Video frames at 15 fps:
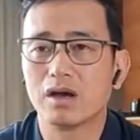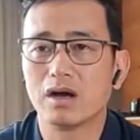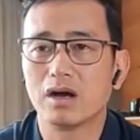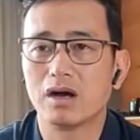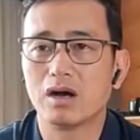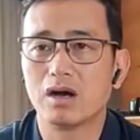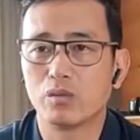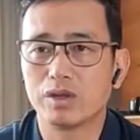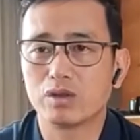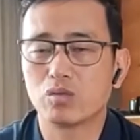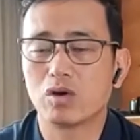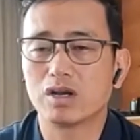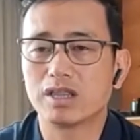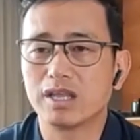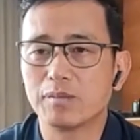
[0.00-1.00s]
with
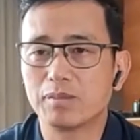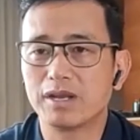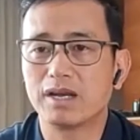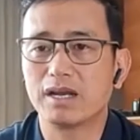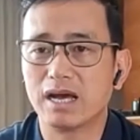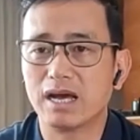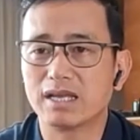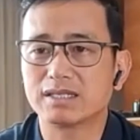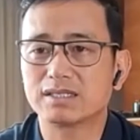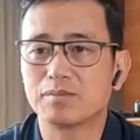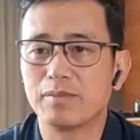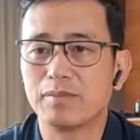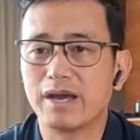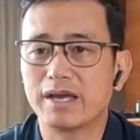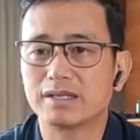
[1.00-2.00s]
what they played last
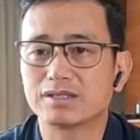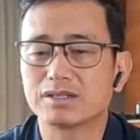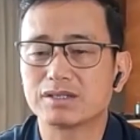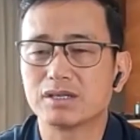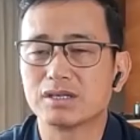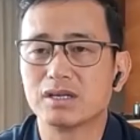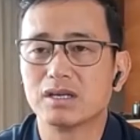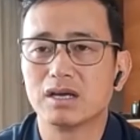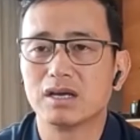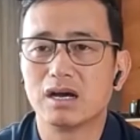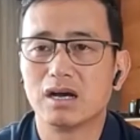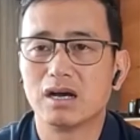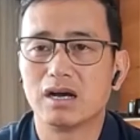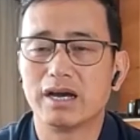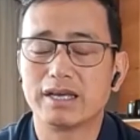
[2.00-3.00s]
match,
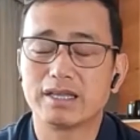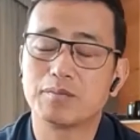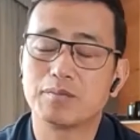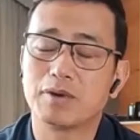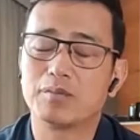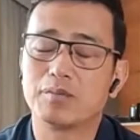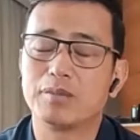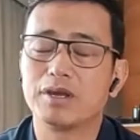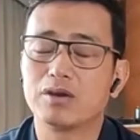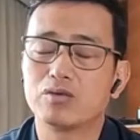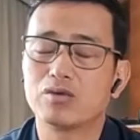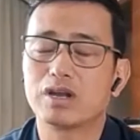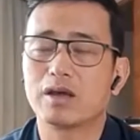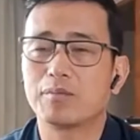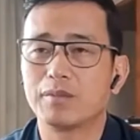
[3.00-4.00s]
I think Manveer
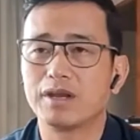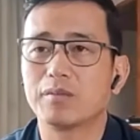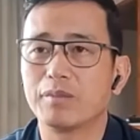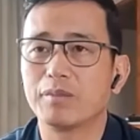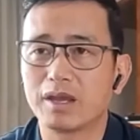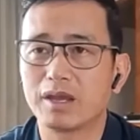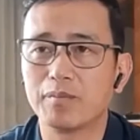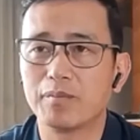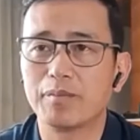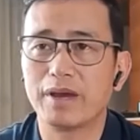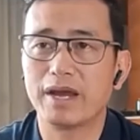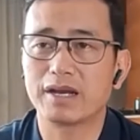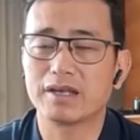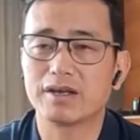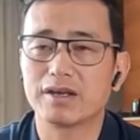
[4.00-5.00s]
could have made a big
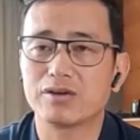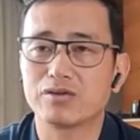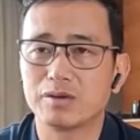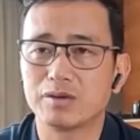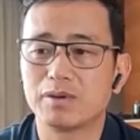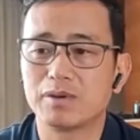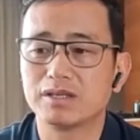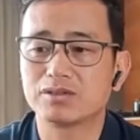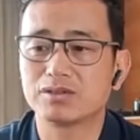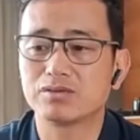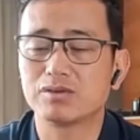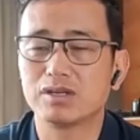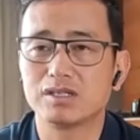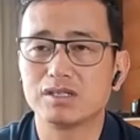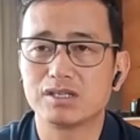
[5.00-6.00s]
impact there to replace
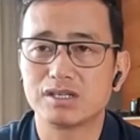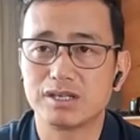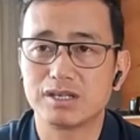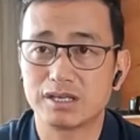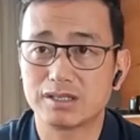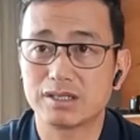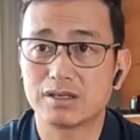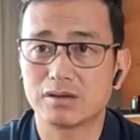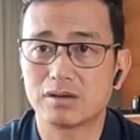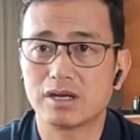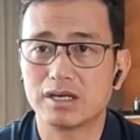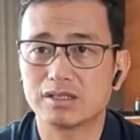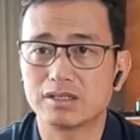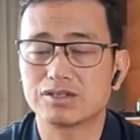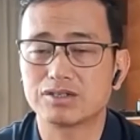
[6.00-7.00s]
Sunil Chhetri
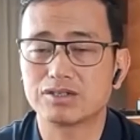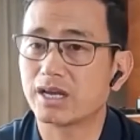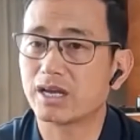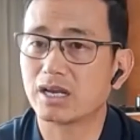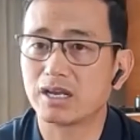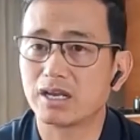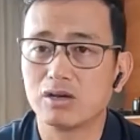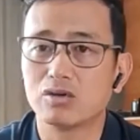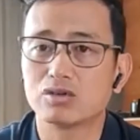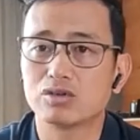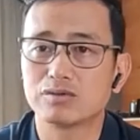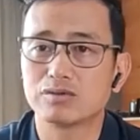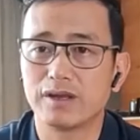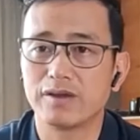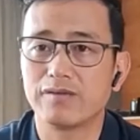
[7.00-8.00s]
as a striker. He
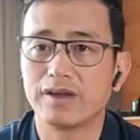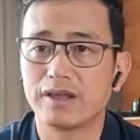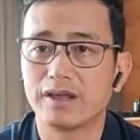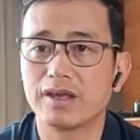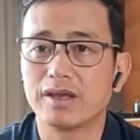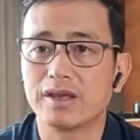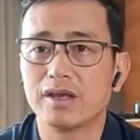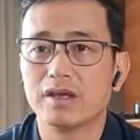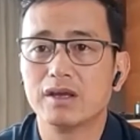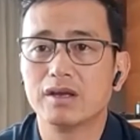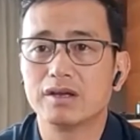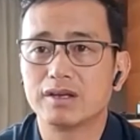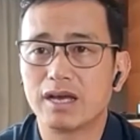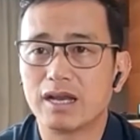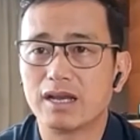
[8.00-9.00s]
looks very, very
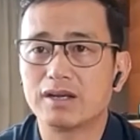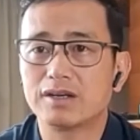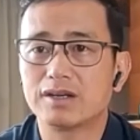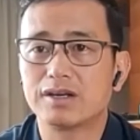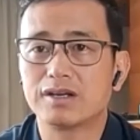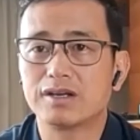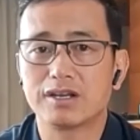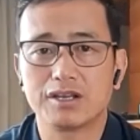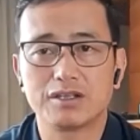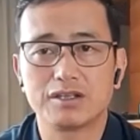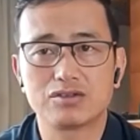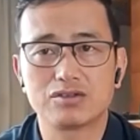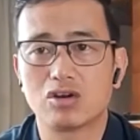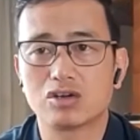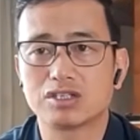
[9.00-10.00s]
talented.
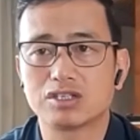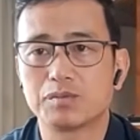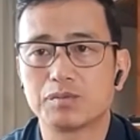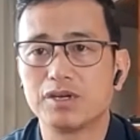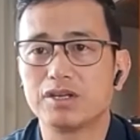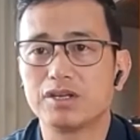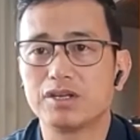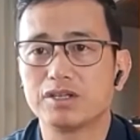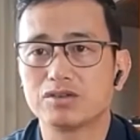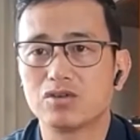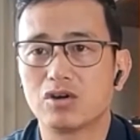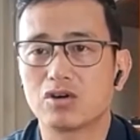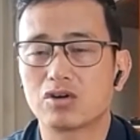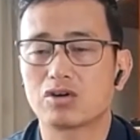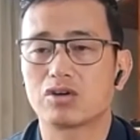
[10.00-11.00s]
He's got speed. He's
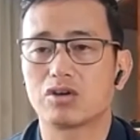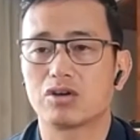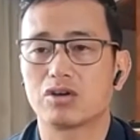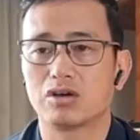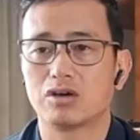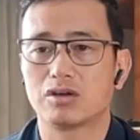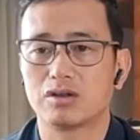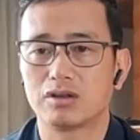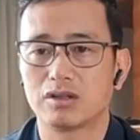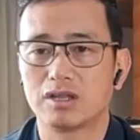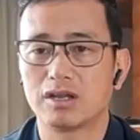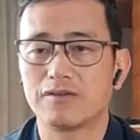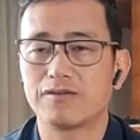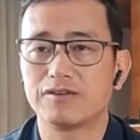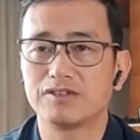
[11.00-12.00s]
got
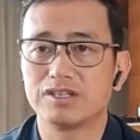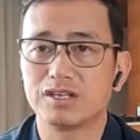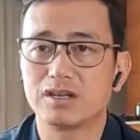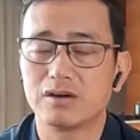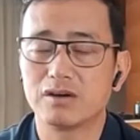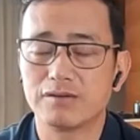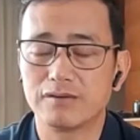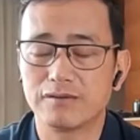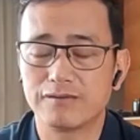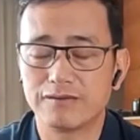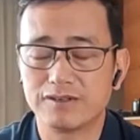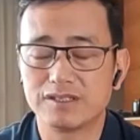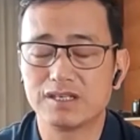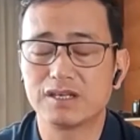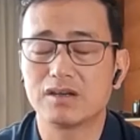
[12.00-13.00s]
that physique
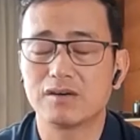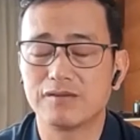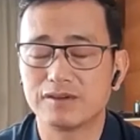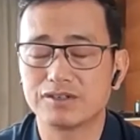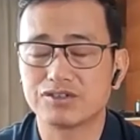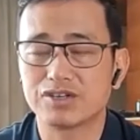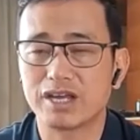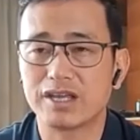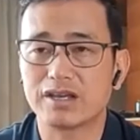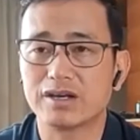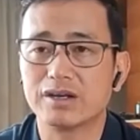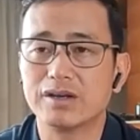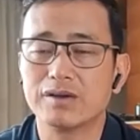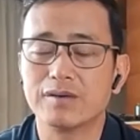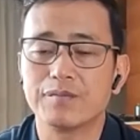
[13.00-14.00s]
of a
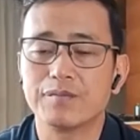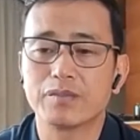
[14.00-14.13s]
striker.